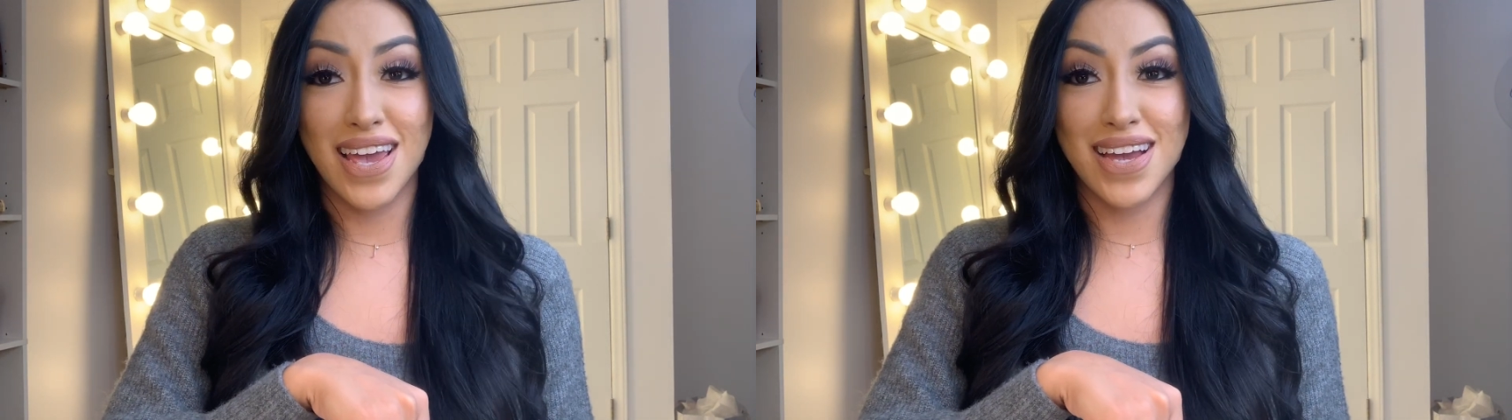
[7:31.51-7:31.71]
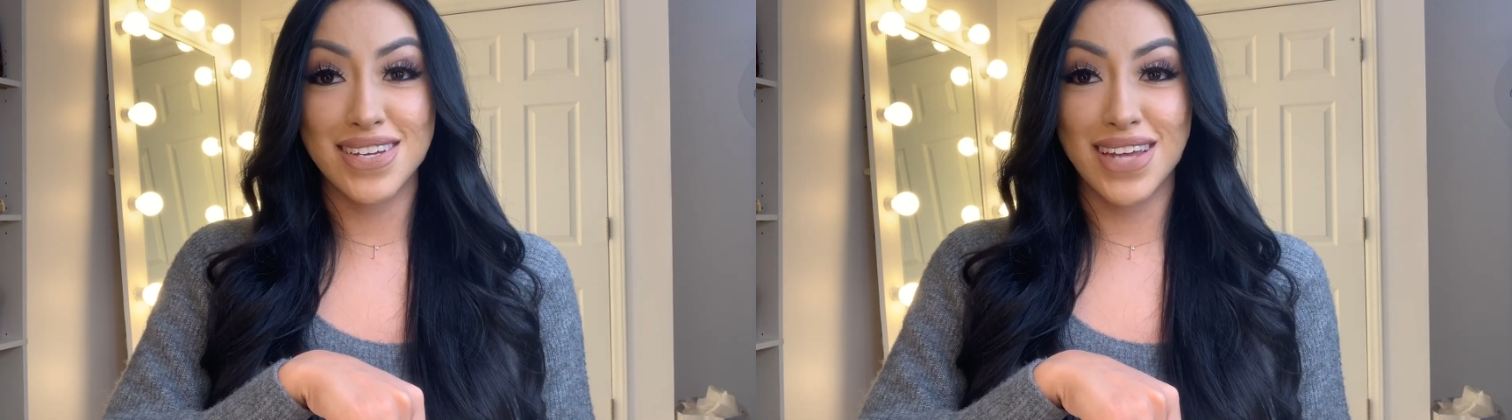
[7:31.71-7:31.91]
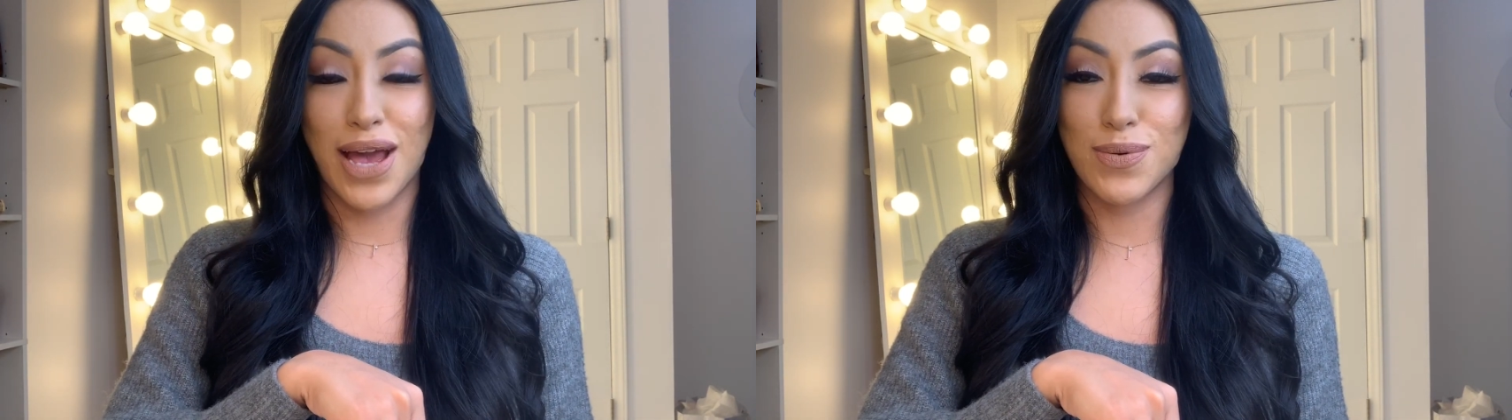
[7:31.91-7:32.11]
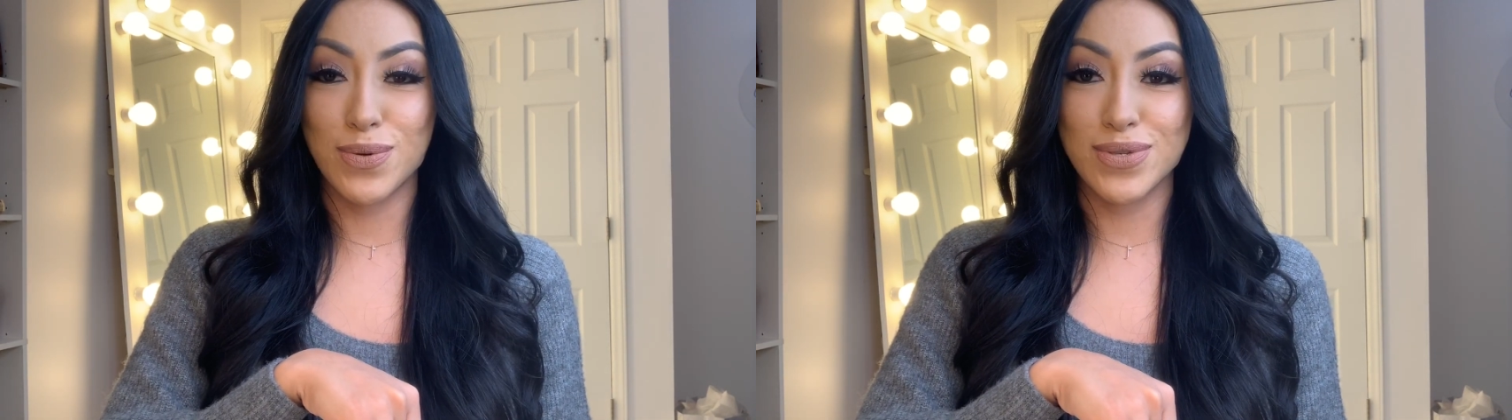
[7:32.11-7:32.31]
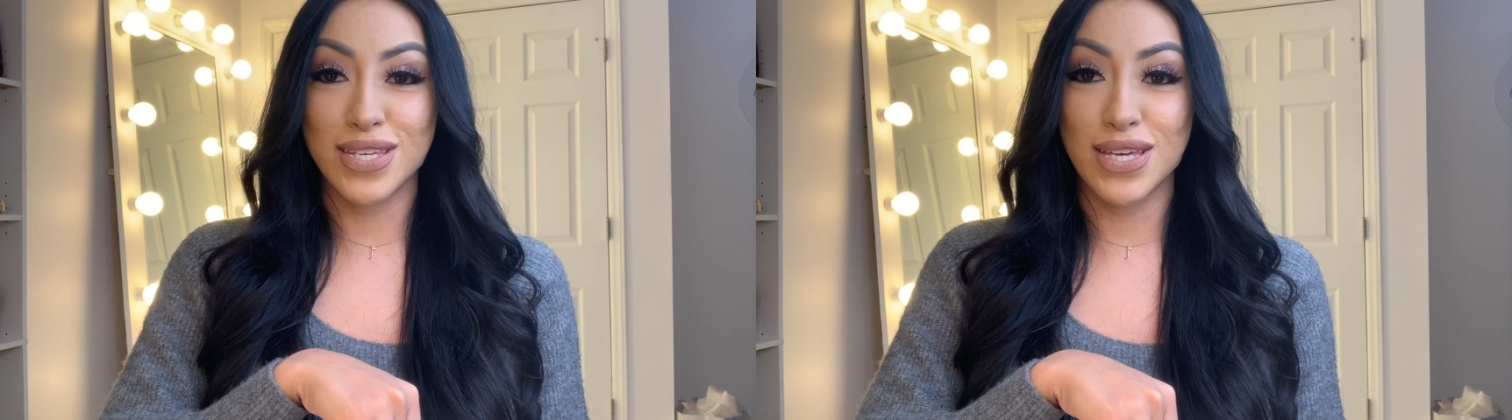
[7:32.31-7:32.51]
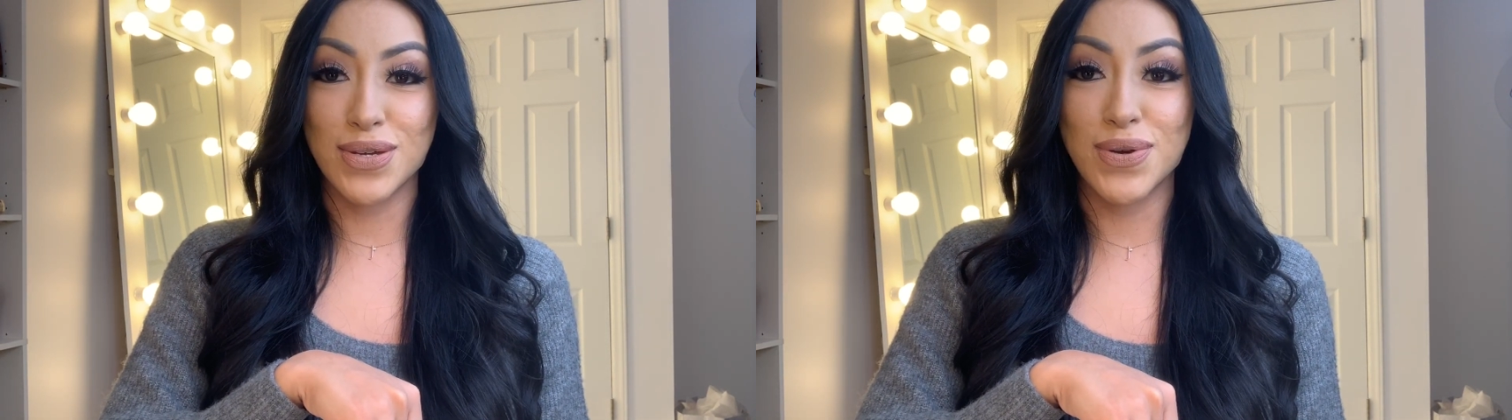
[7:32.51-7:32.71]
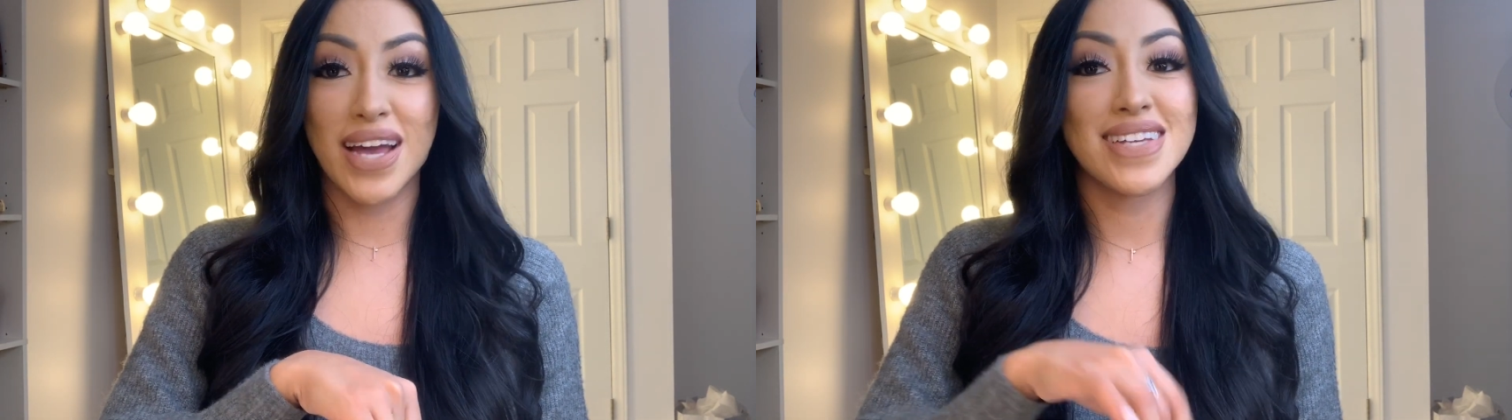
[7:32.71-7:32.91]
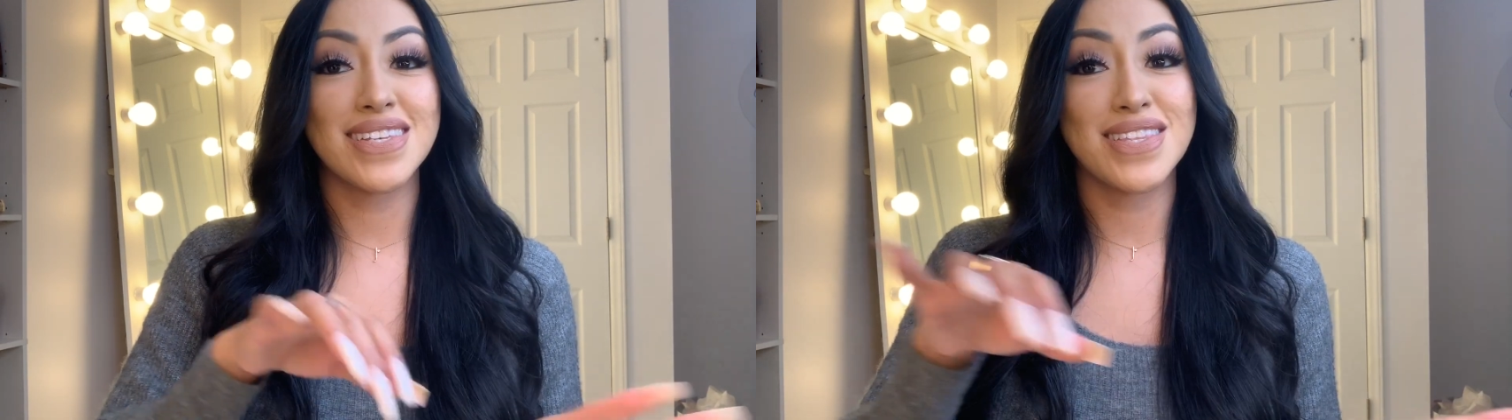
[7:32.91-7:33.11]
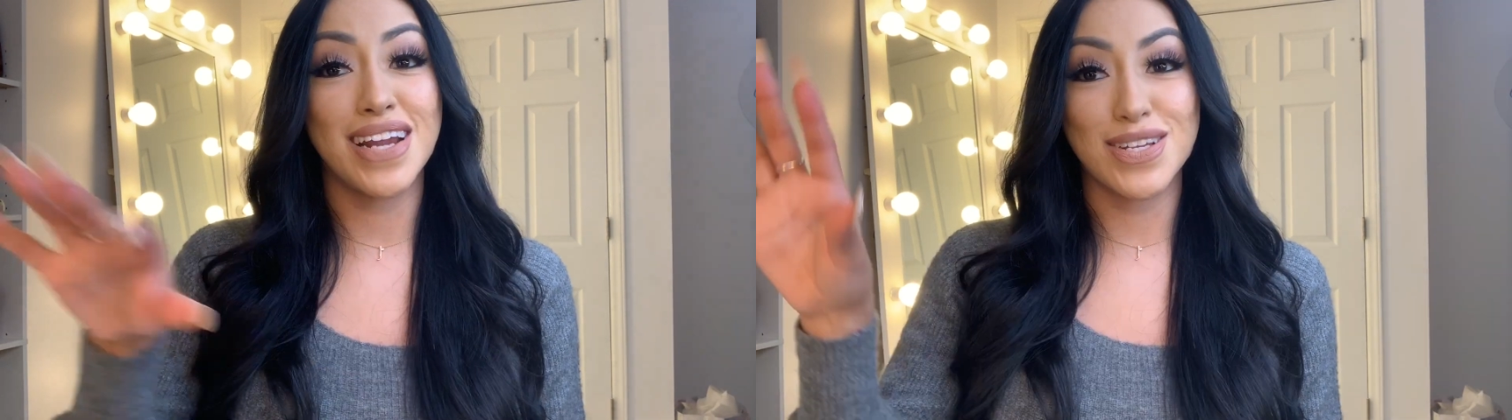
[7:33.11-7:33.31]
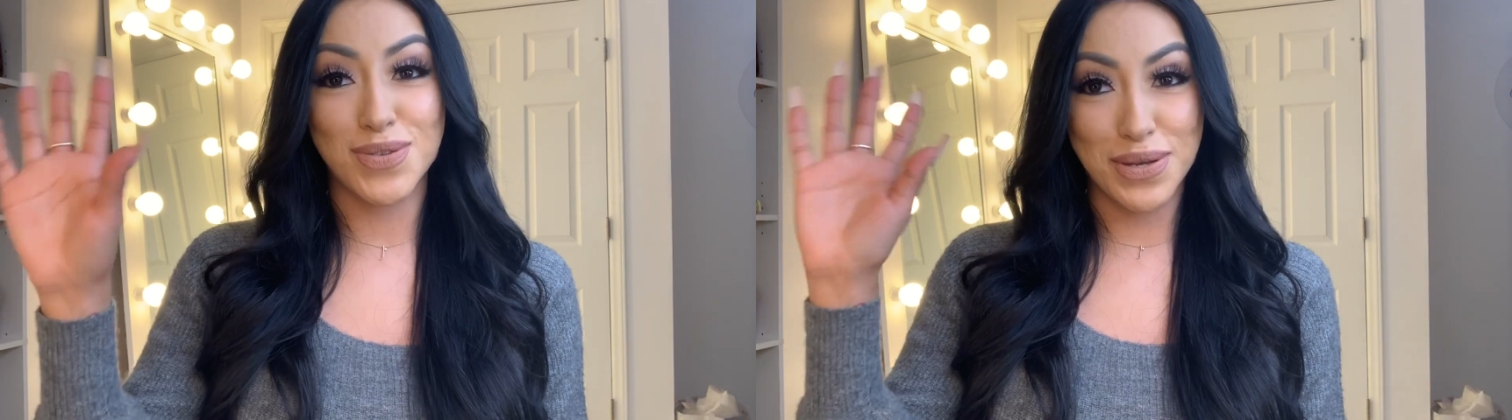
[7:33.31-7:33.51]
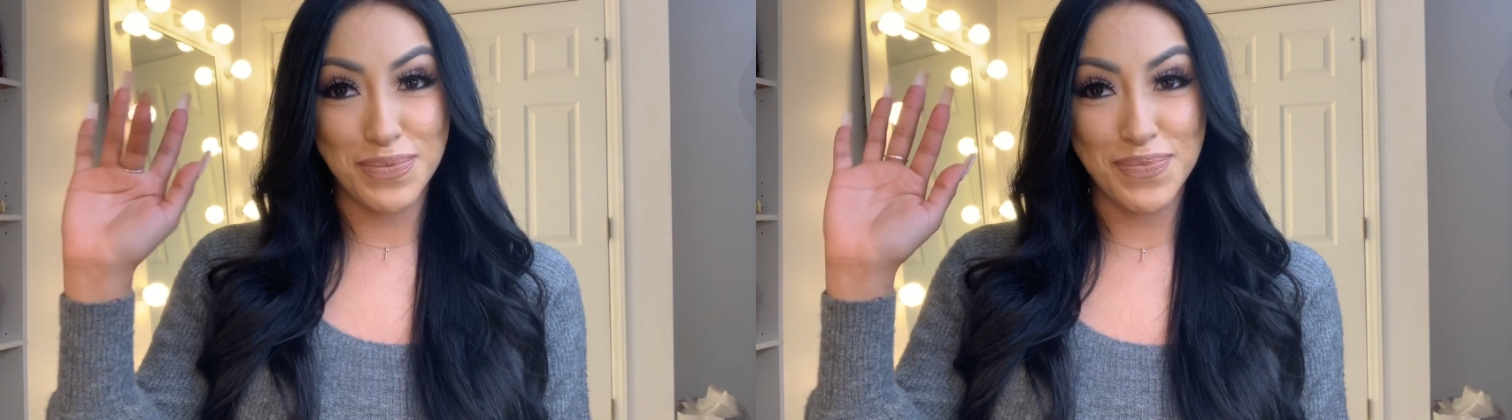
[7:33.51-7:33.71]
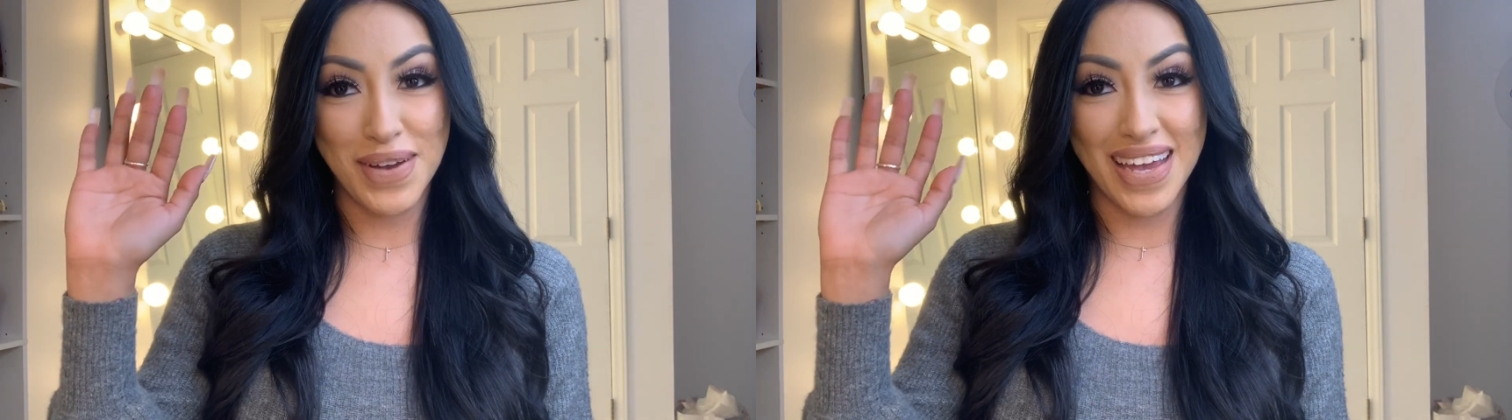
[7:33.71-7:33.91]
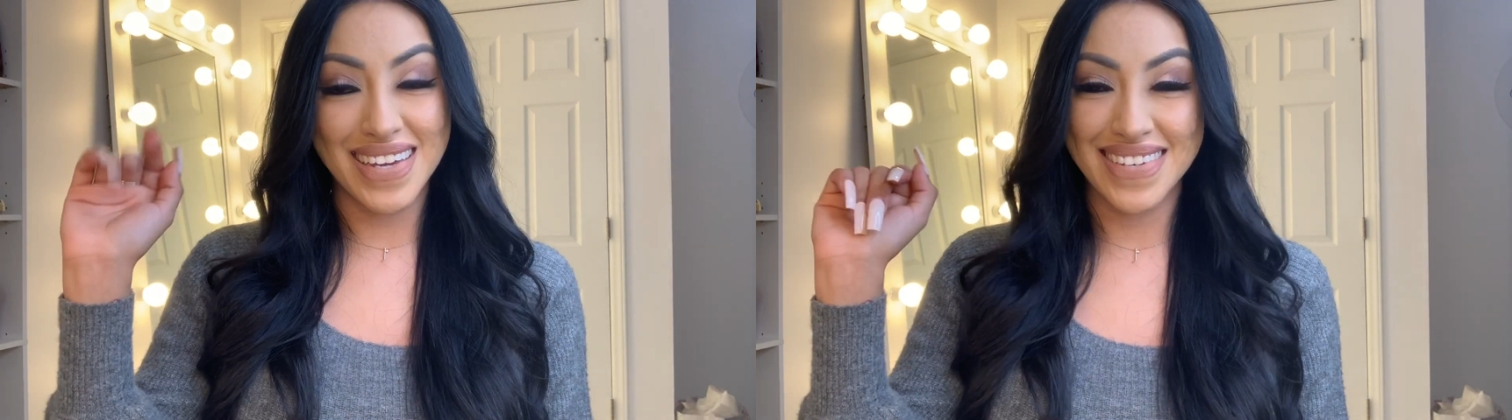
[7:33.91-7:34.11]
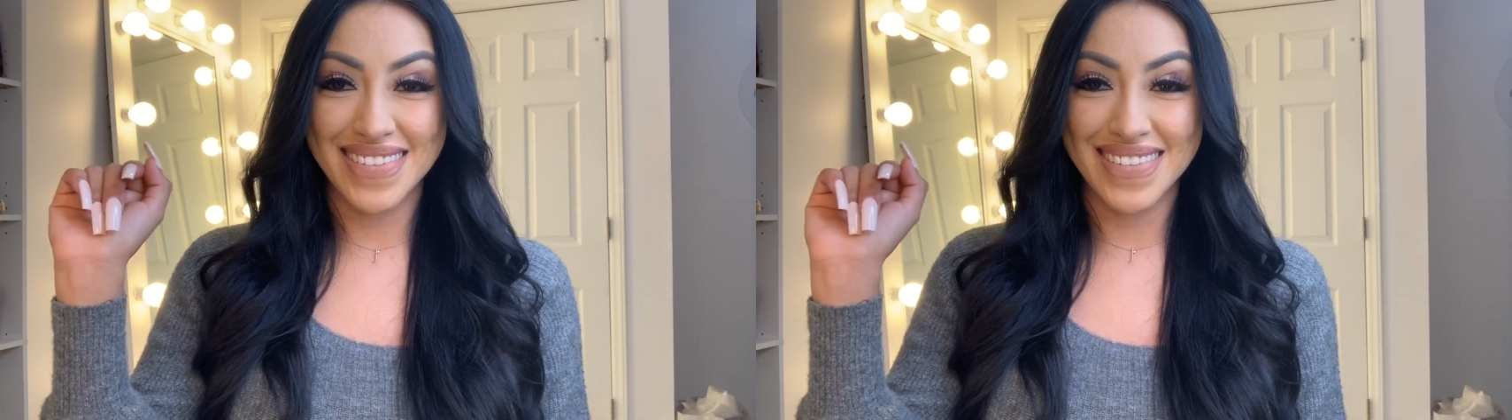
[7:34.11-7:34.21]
and I will see you guys in the next one. Bye.